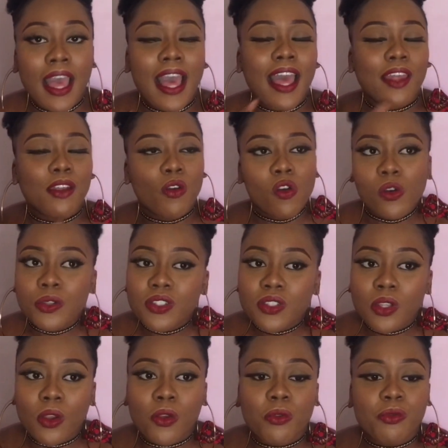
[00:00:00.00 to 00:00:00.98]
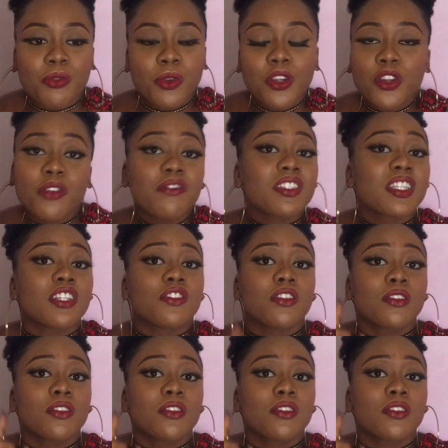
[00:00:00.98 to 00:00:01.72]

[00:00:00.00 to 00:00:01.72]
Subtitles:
And also, doing your research is